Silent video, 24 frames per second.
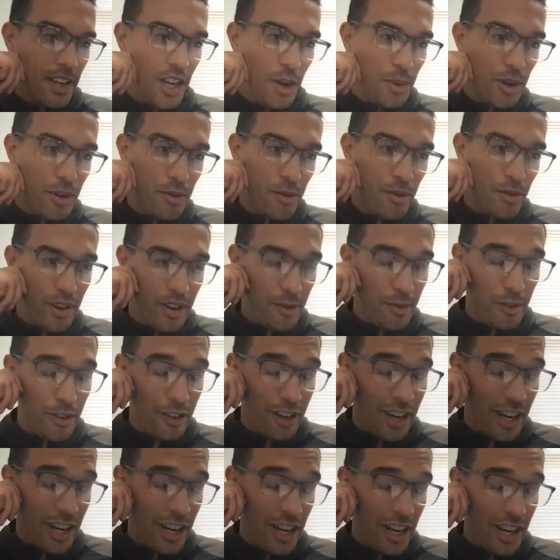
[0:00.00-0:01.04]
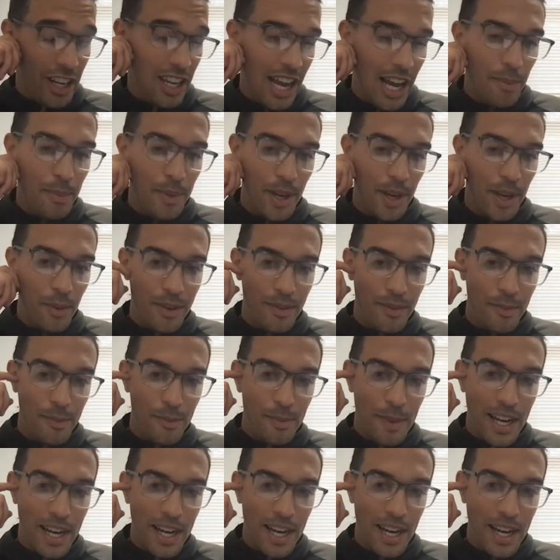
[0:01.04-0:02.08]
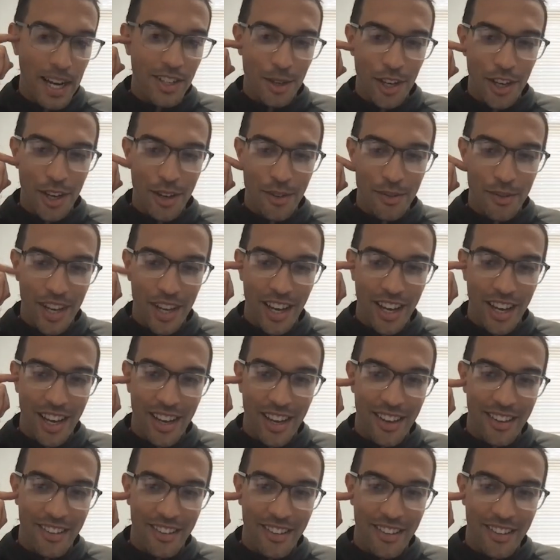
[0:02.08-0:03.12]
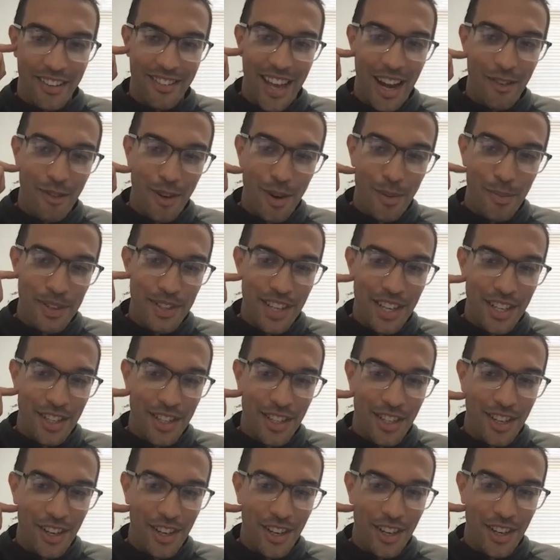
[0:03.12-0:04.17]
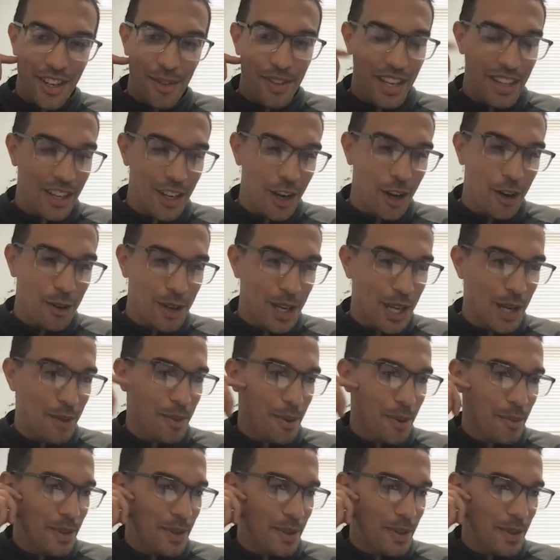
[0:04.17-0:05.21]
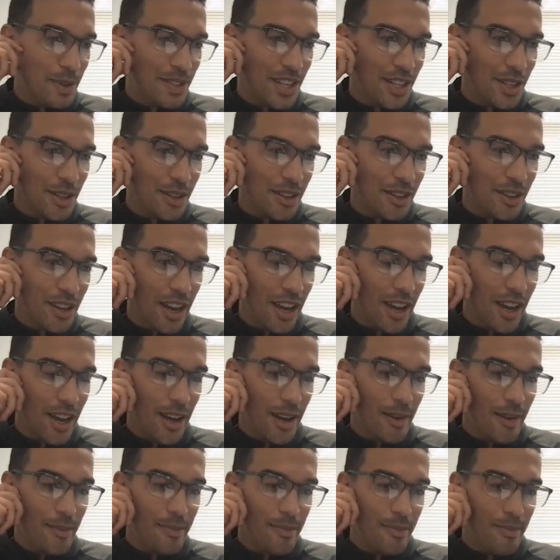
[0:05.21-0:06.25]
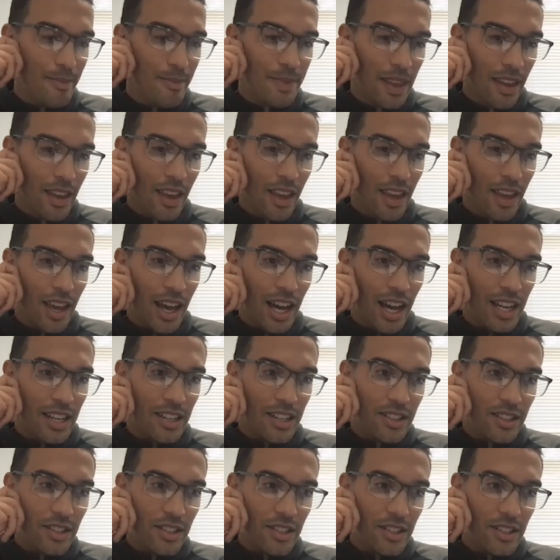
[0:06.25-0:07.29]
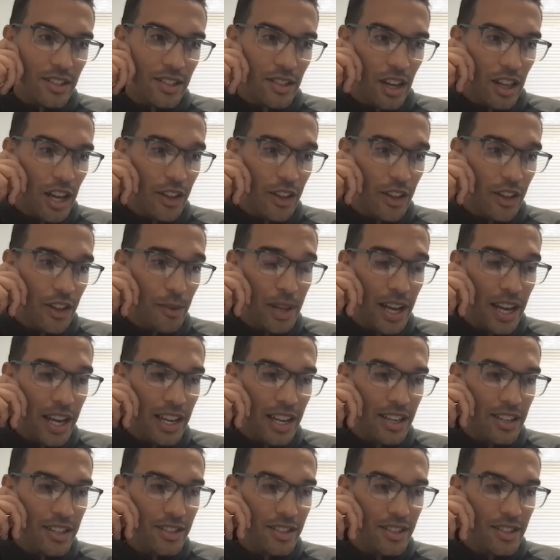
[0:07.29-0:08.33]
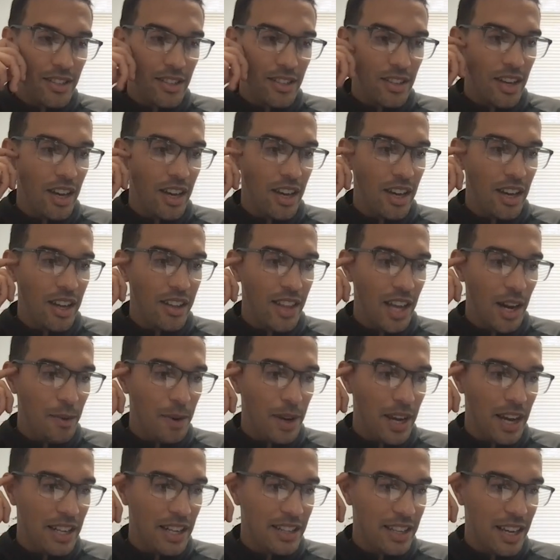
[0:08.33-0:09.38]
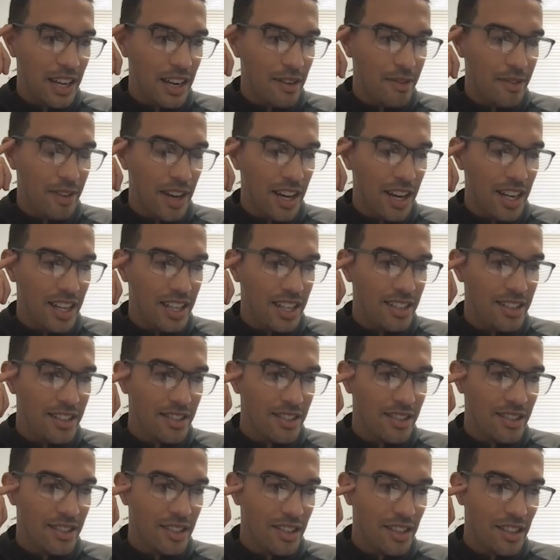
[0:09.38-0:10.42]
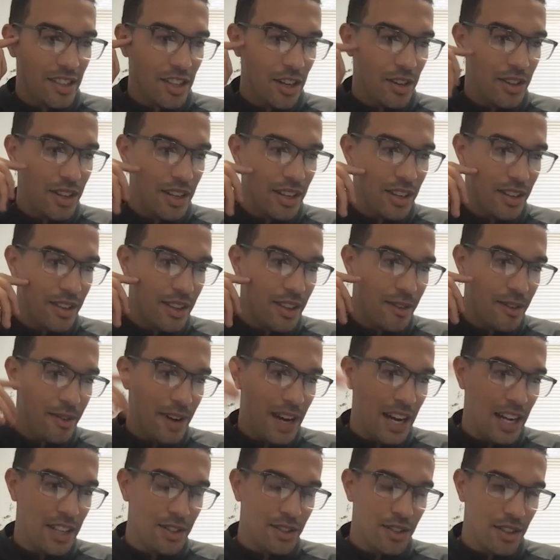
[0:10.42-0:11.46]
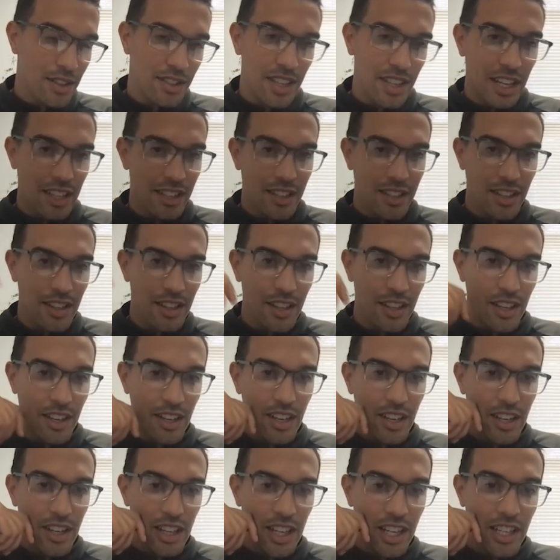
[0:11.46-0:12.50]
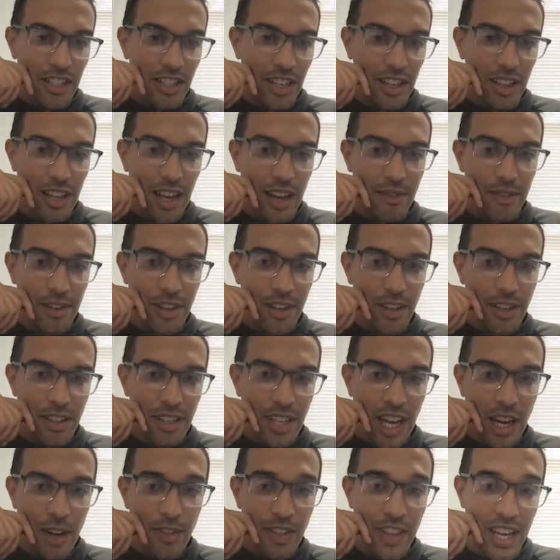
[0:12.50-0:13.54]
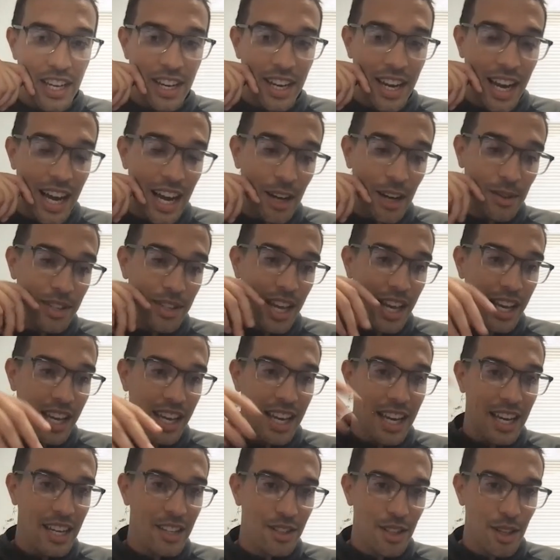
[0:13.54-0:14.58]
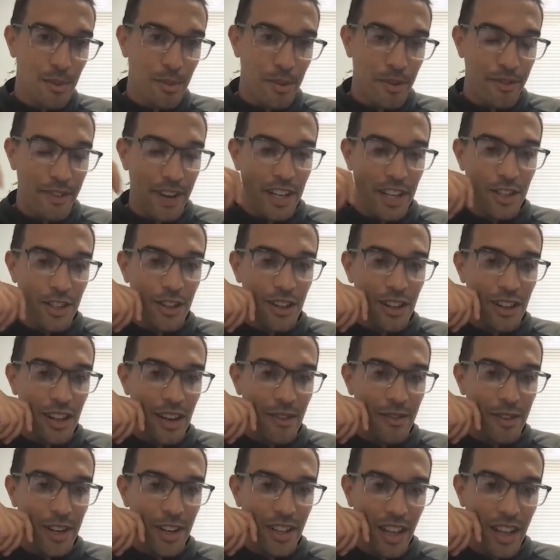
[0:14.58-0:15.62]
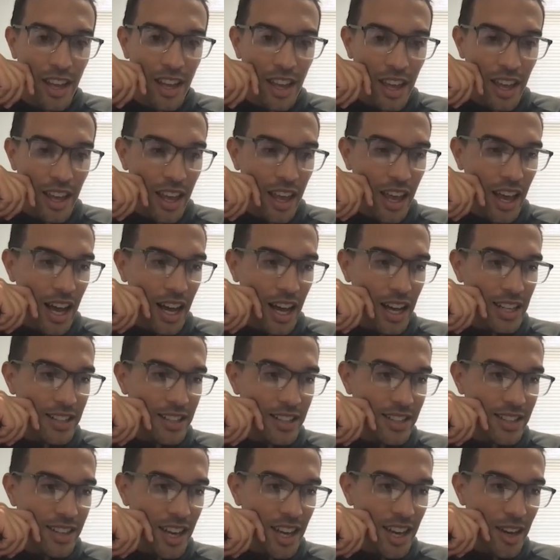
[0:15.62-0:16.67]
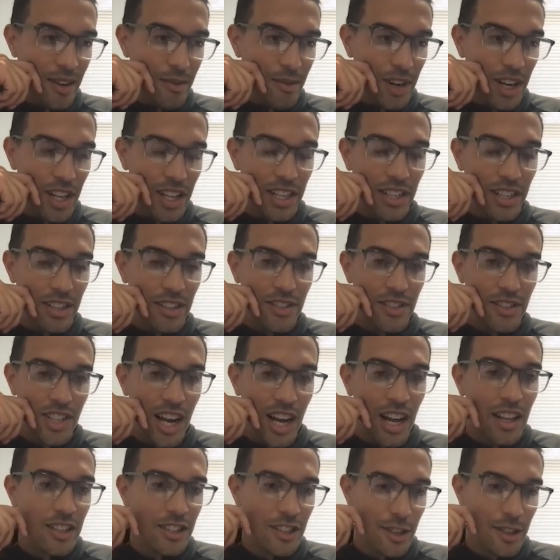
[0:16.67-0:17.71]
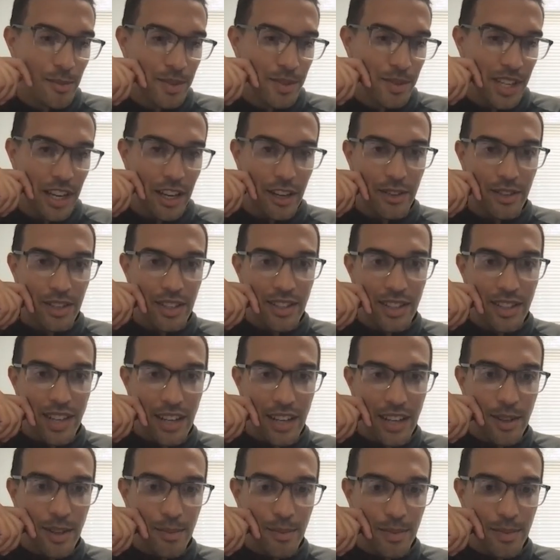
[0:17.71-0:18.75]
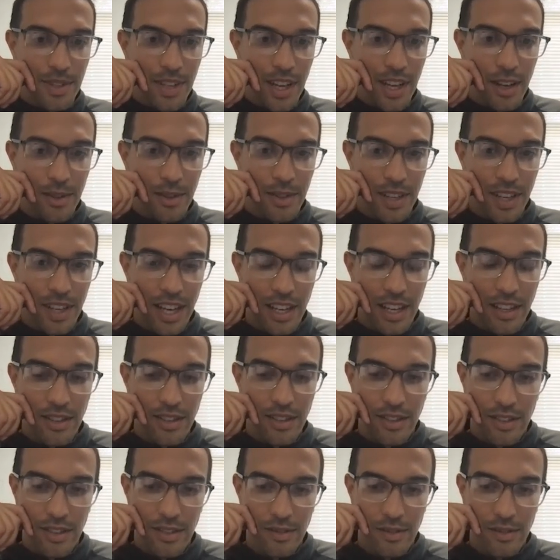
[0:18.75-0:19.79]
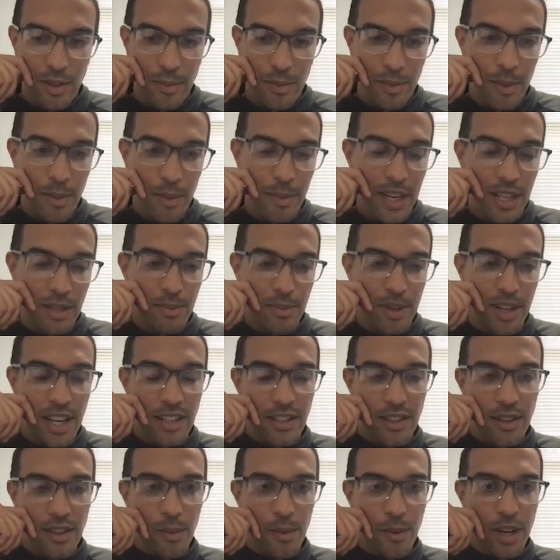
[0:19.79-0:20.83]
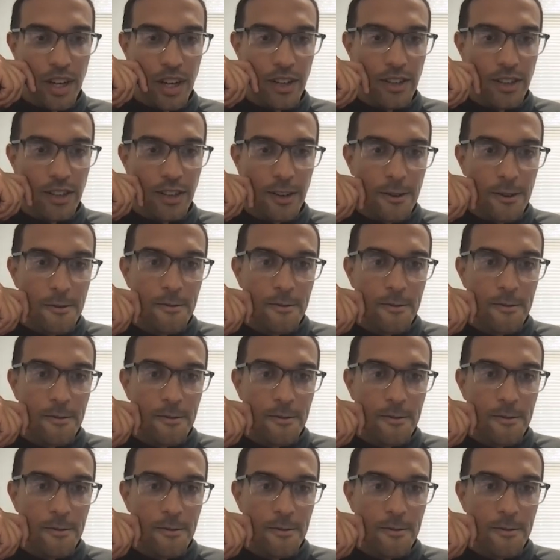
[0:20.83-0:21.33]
you know we were re- really happy. We managed to cover every position other than the goalkeeper position. Um, and a lot of the players uh, that we identified you know they, they've had success in the collegiate level can they now take it into the professional level and uh, really challenge themselves and test themselves against some of the best players in the world